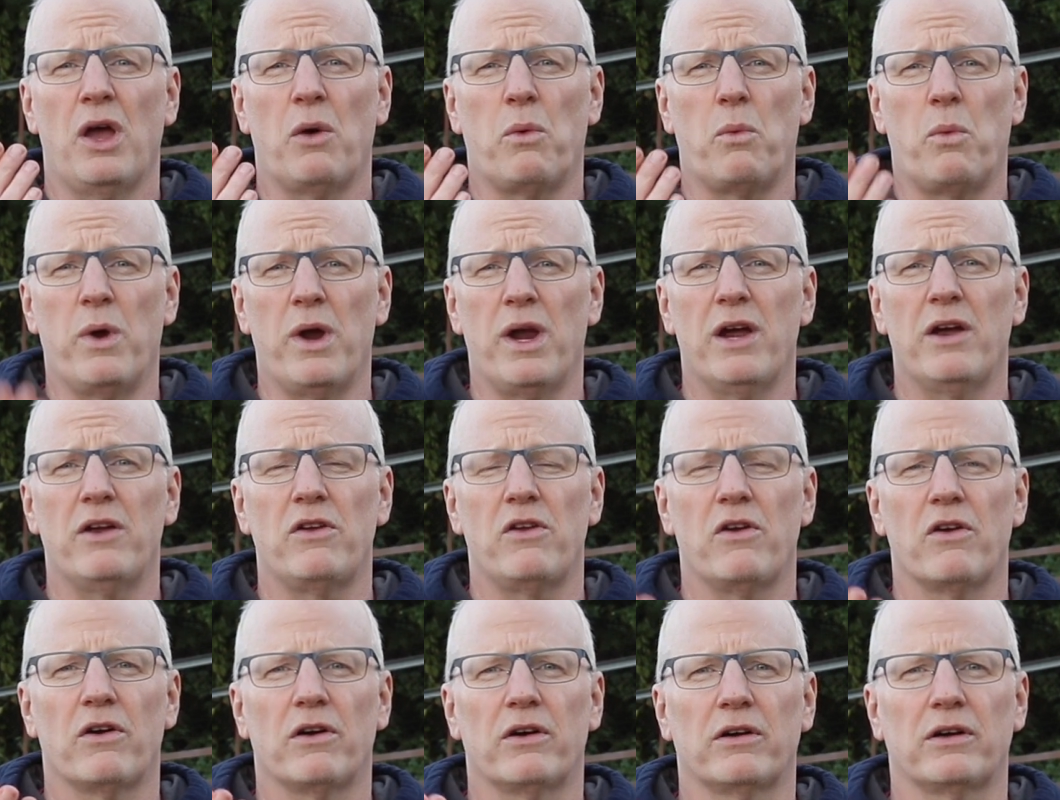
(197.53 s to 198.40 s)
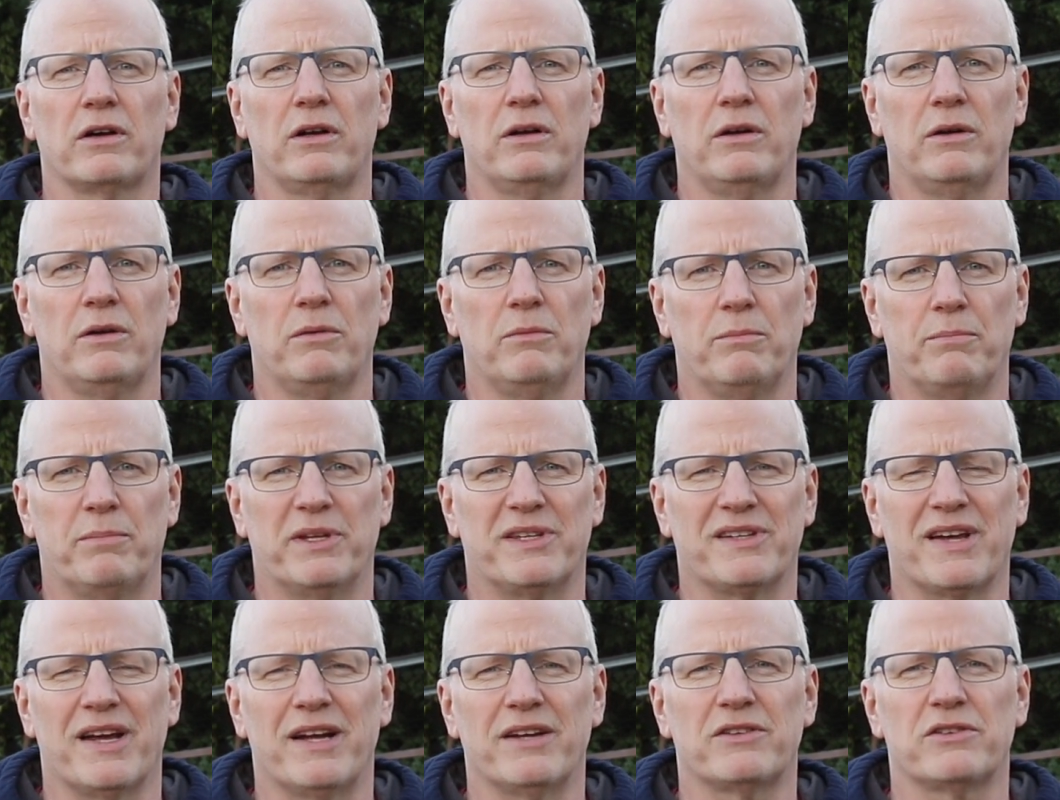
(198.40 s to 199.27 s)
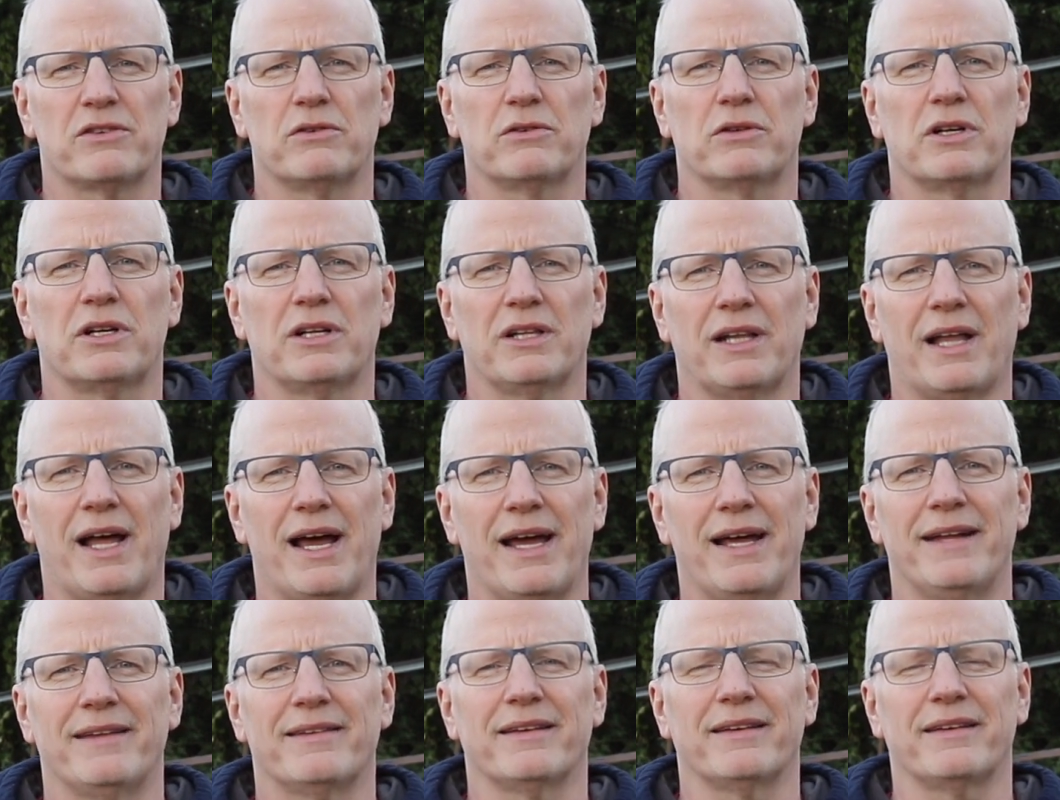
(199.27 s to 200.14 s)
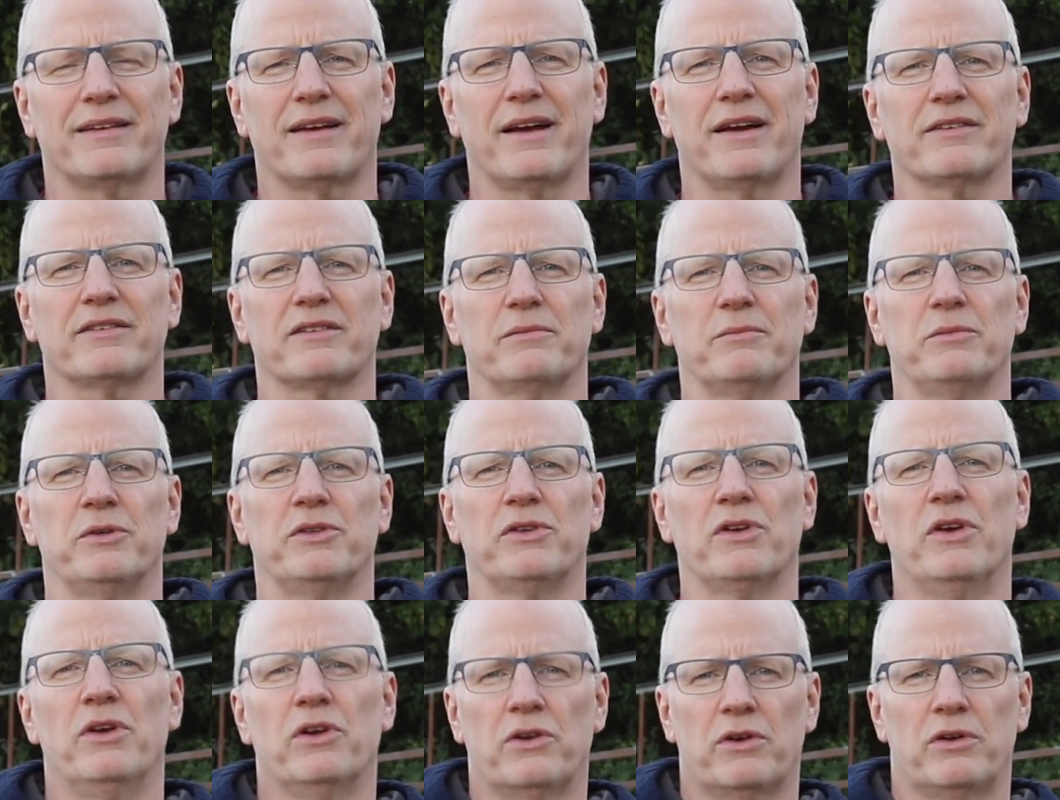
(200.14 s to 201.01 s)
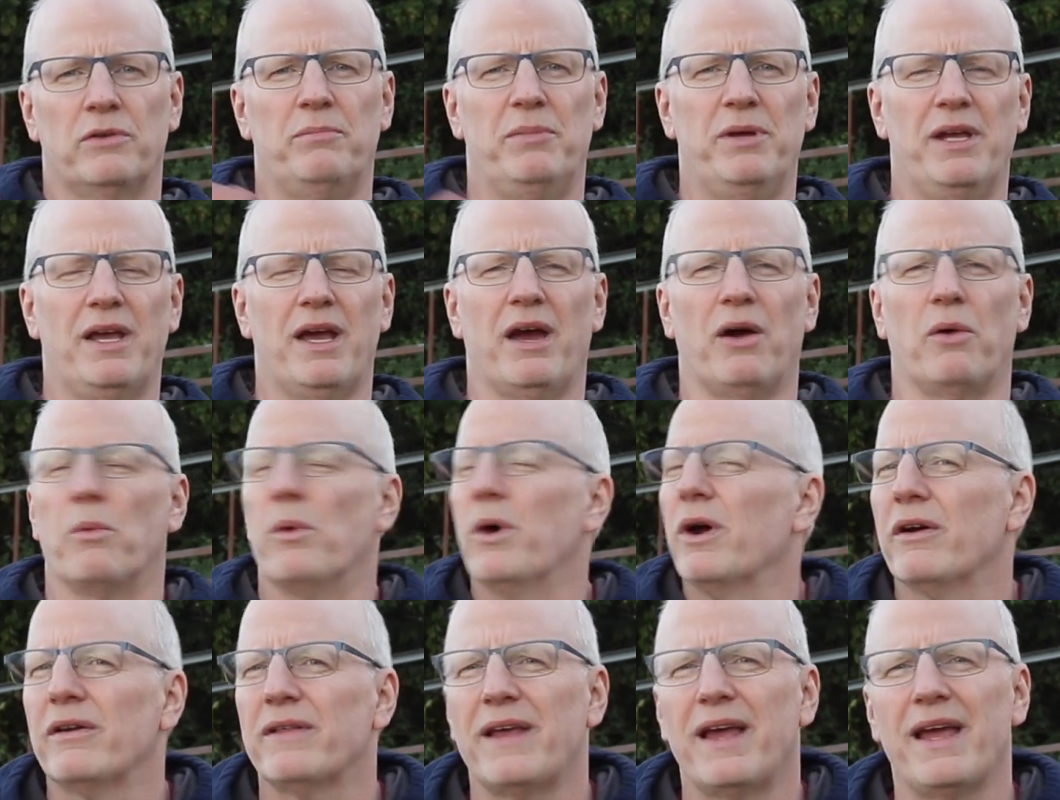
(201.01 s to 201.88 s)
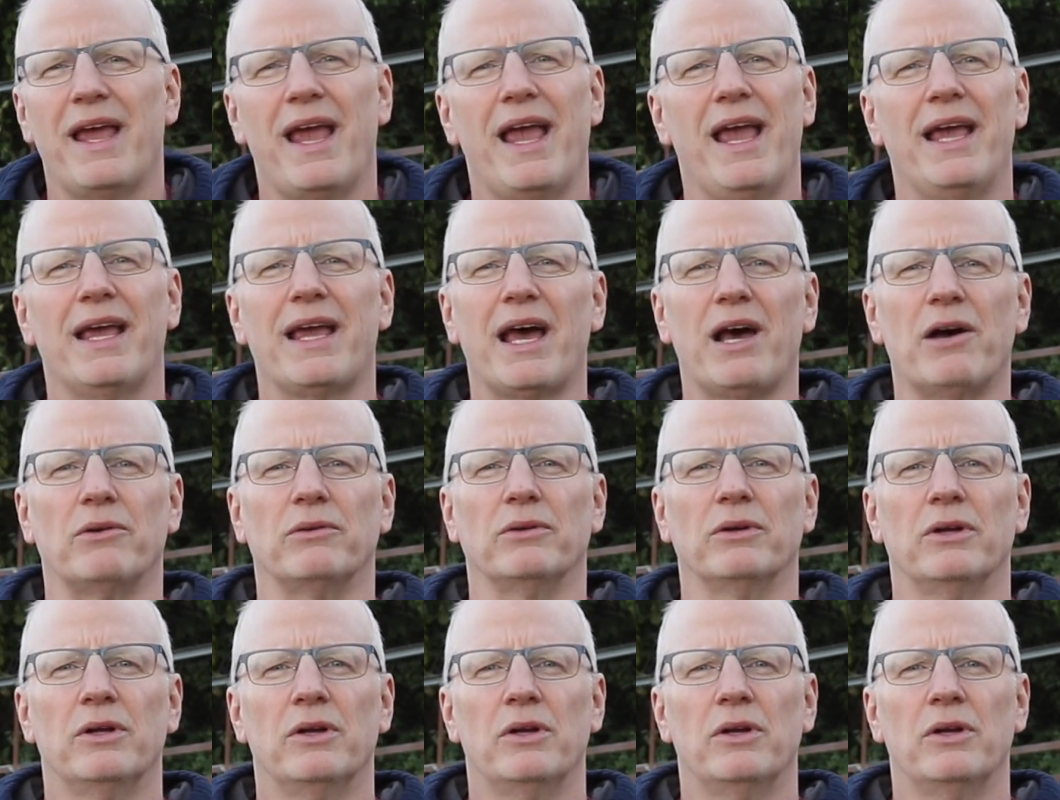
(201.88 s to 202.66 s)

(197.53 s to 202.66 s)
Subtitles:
where your potential clients and customers could be at, where they hang out.